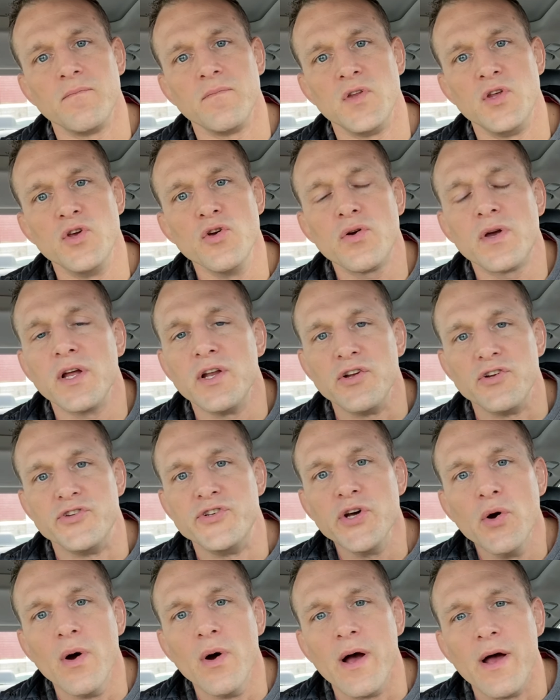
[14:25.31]
You can
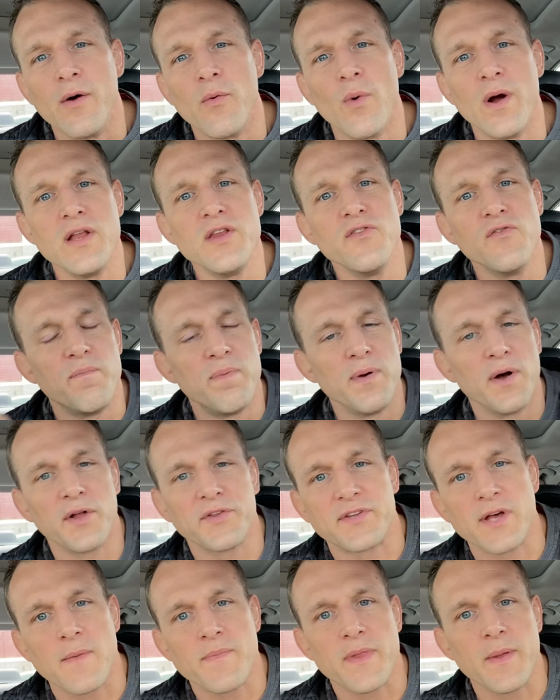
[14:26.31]
do it when you've
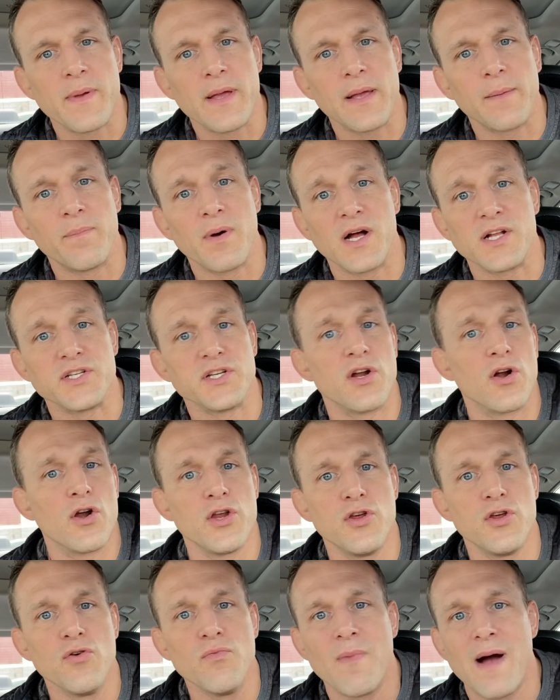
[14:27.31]
built up the big budget, or
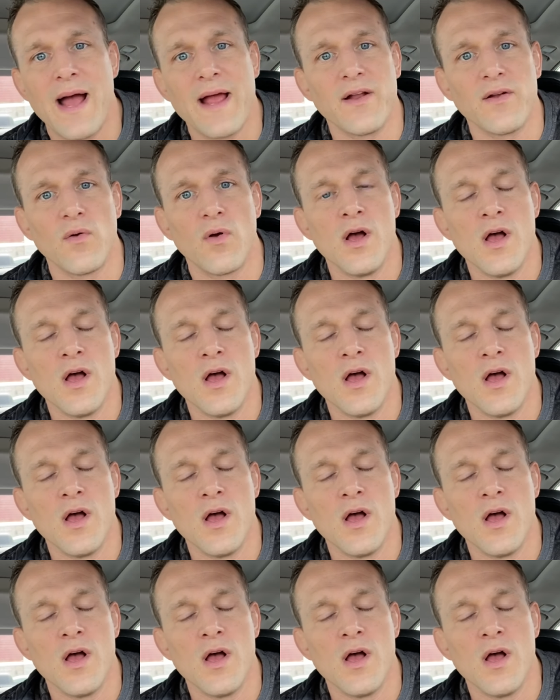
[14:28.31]
you might